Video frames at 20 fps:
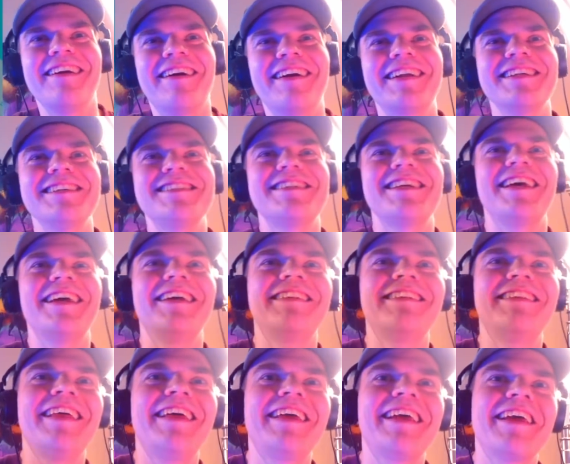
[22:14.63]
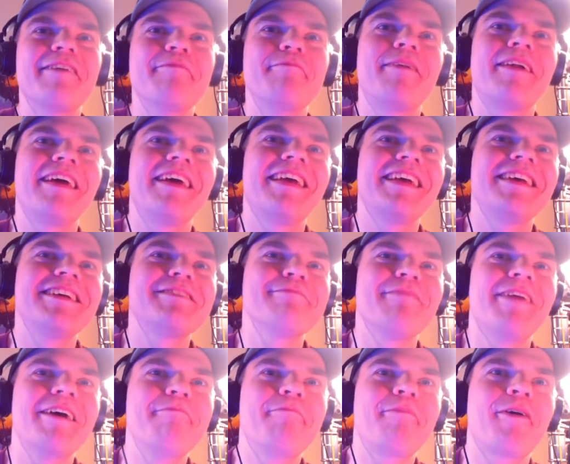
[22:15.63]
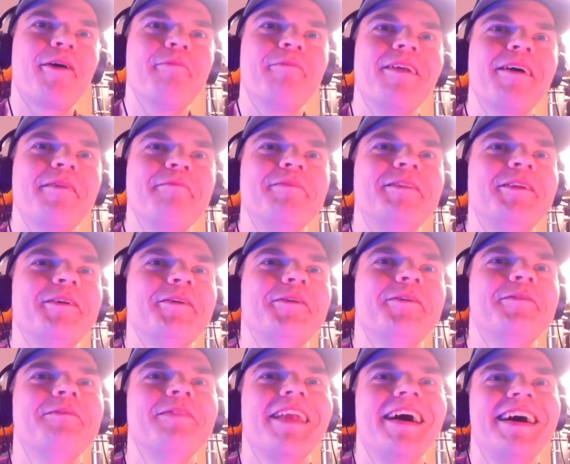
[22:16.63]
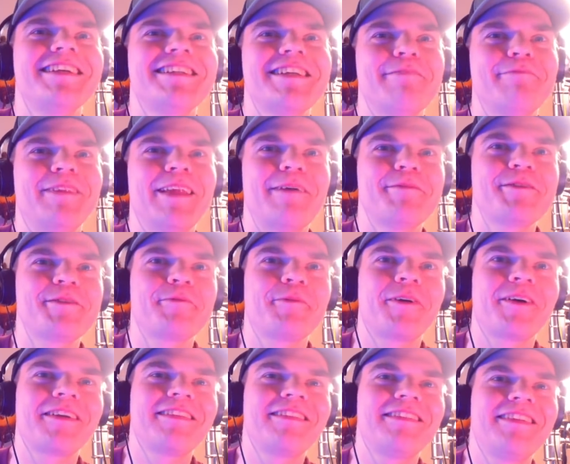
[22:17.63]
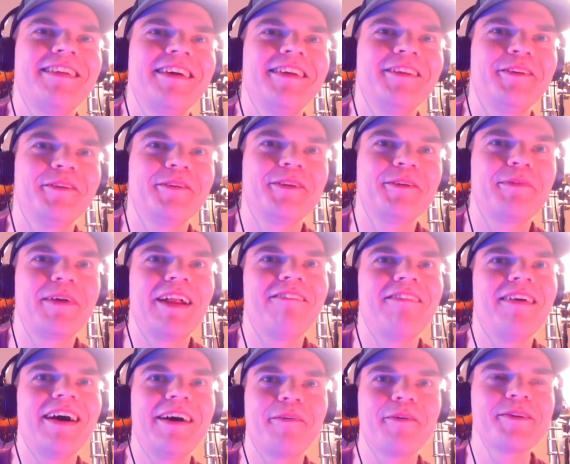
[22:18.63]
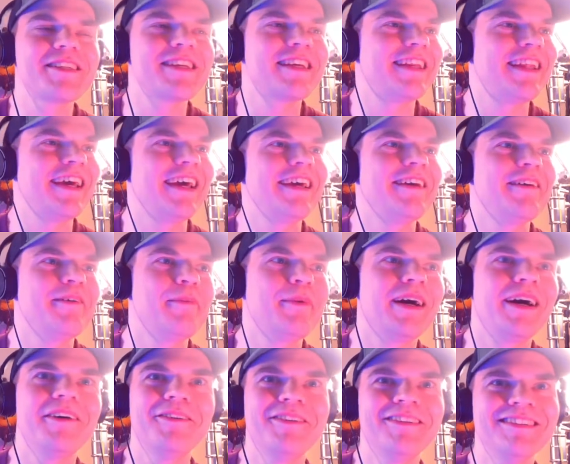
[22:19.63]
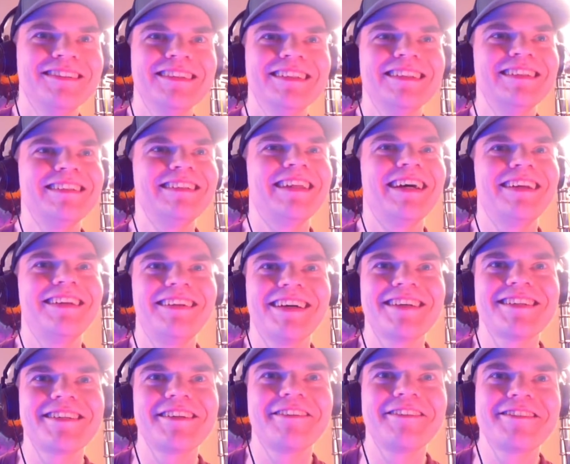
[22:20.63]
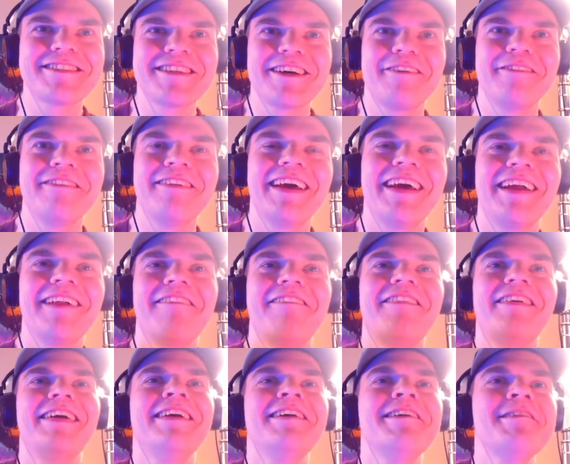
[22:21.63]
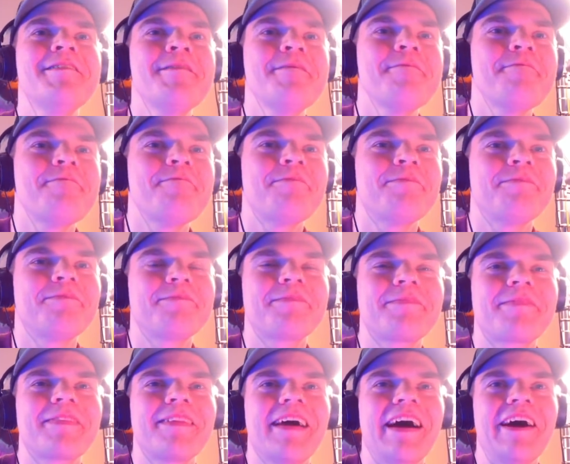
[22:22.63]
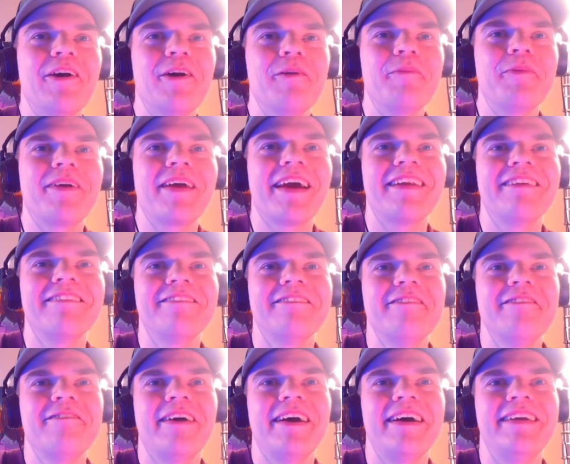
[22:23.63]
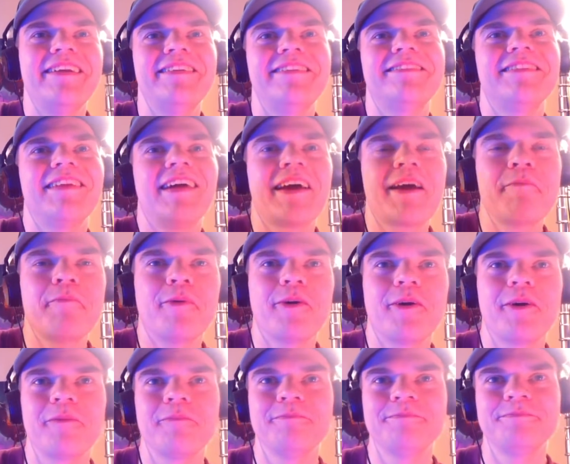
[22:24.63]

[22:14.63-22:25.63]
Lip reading: Artist saying, taking a break is my problem too. I sometimes work 10 to 12 hours a day. Wow, that does not sound healthy. I hope you can find like more